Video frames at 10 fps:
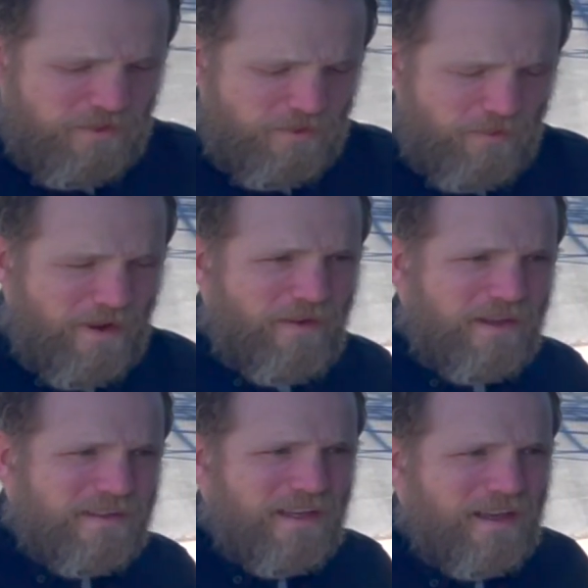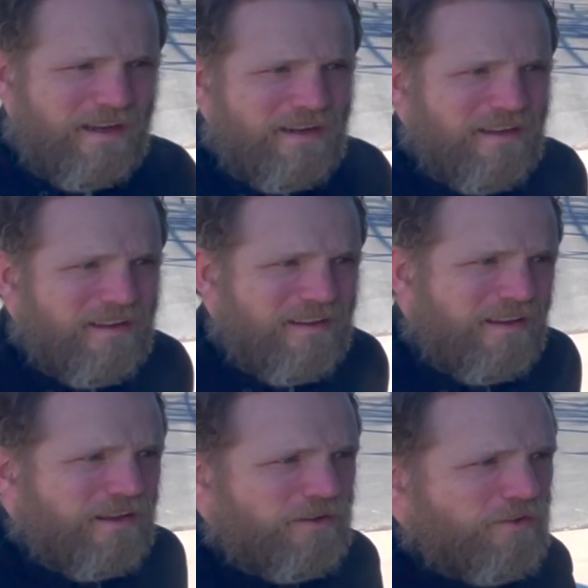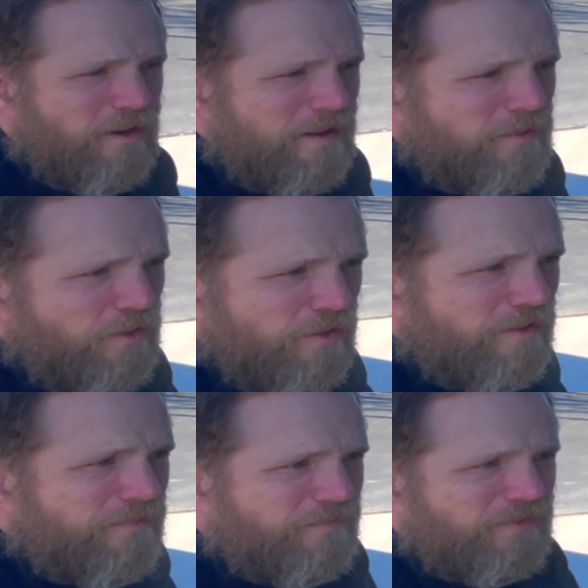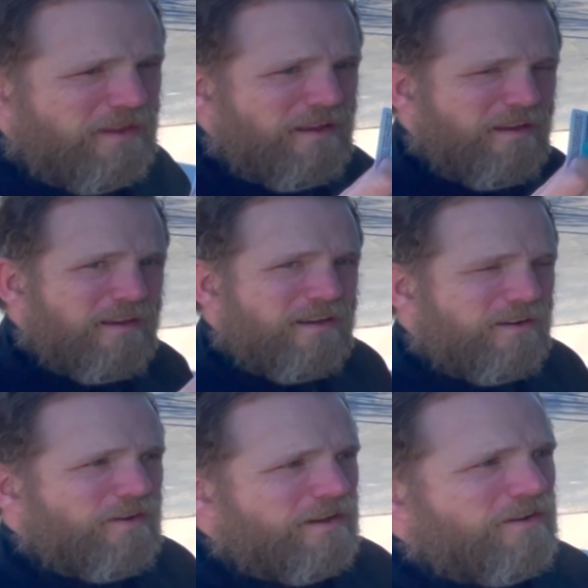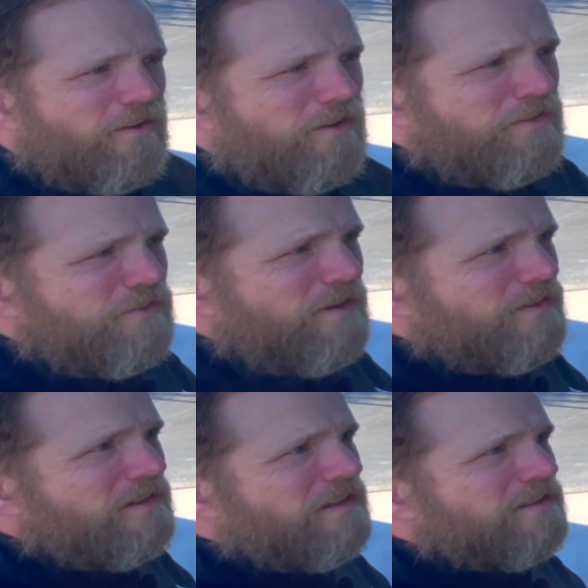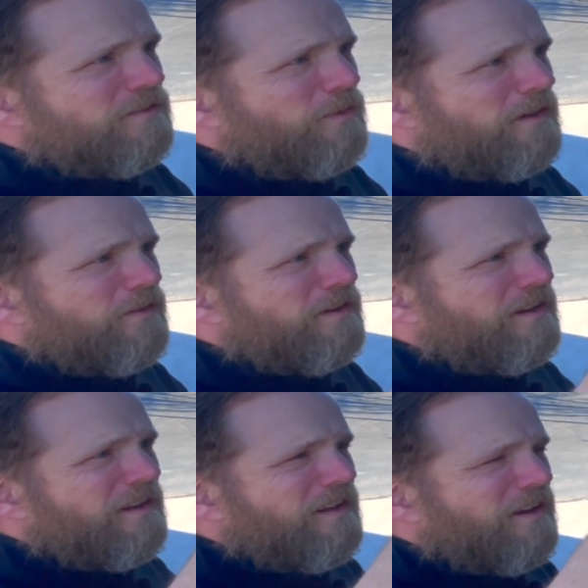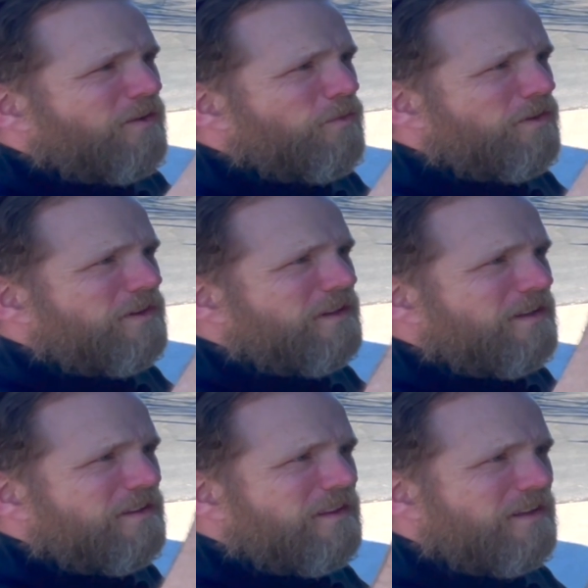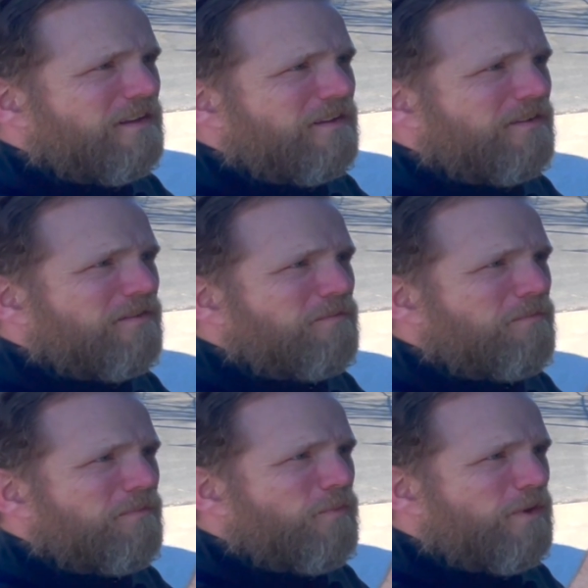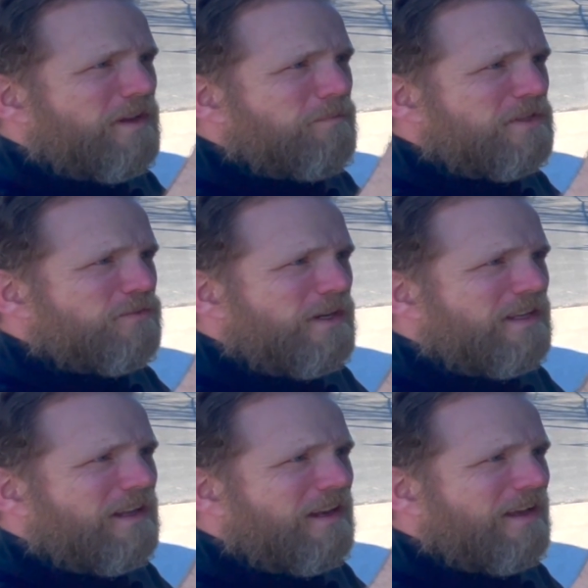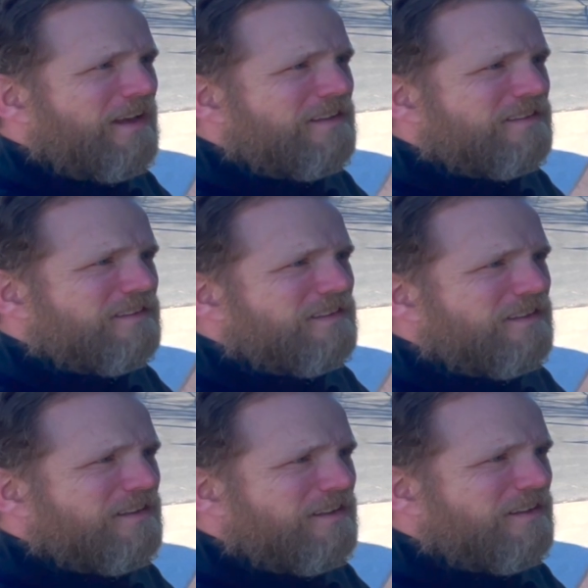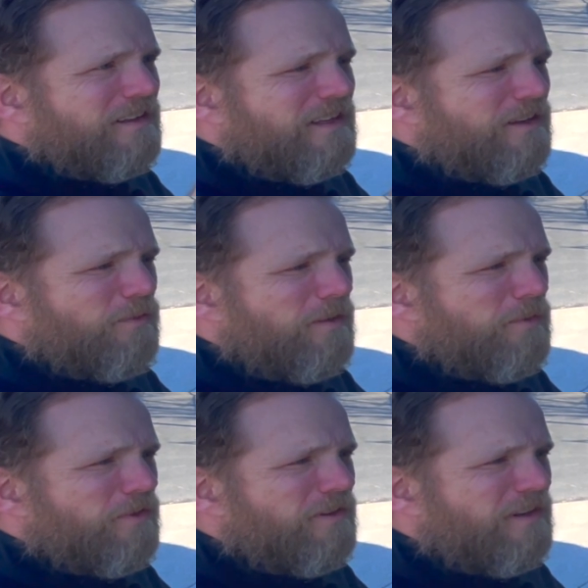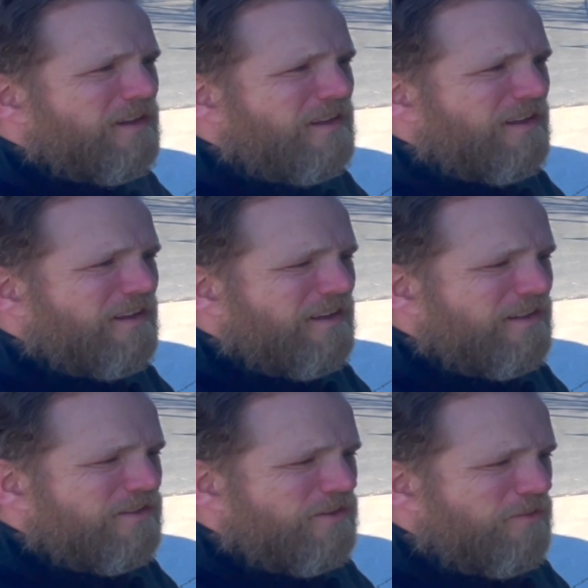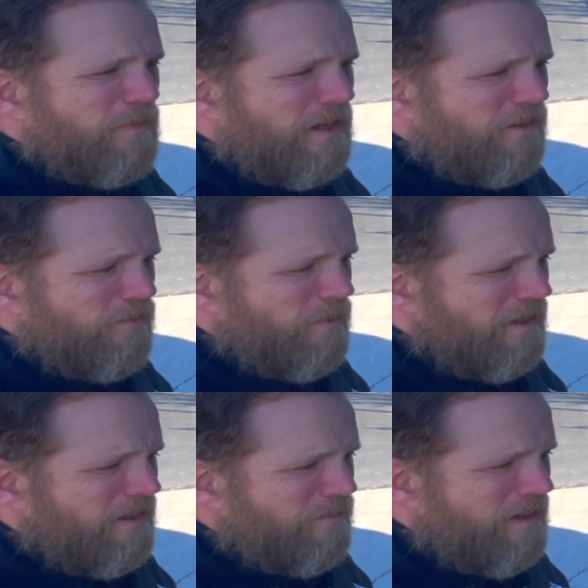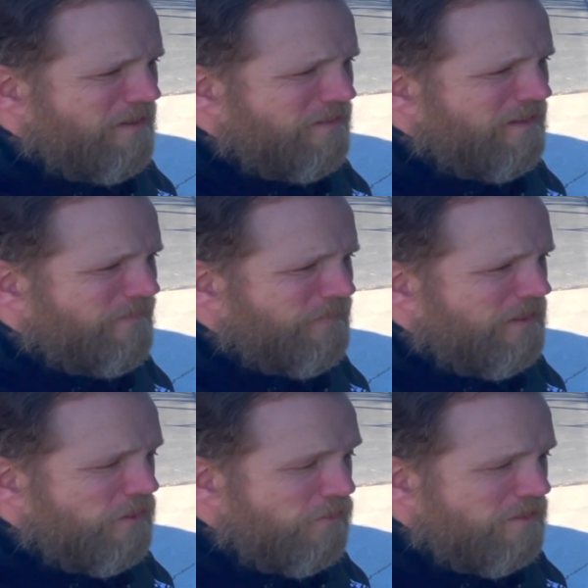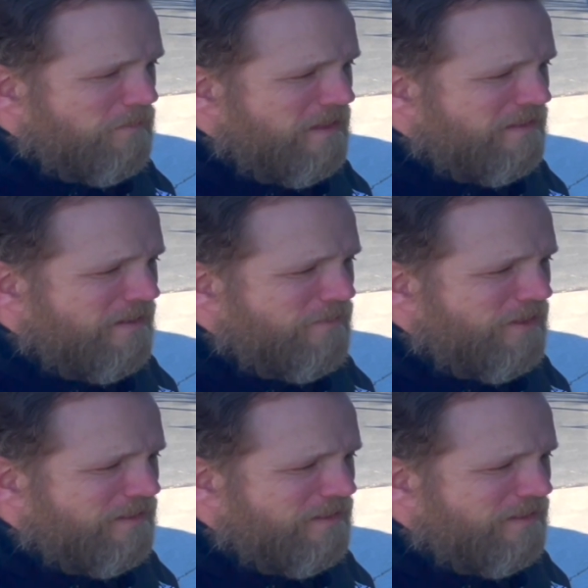arrive outside and you grab your credit card or driver's license or whatever, work it between the glass and the rubber and just start making your way around. Usually by the time you get to